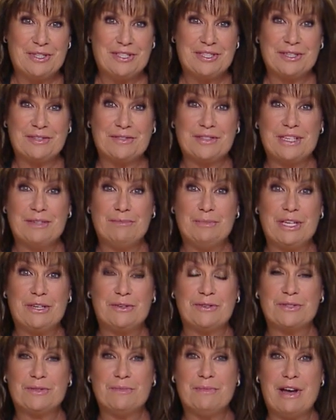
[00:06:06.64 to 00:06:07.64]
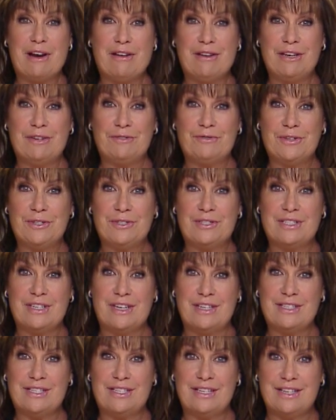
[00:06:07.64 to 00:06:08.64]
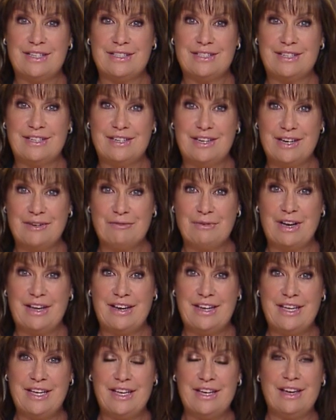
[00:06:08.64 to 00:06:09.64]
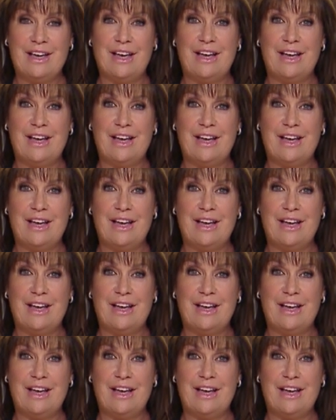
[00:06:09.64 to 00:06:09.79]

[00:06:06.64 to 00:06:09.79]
yourselves in because Married at First Sight starts tonight right here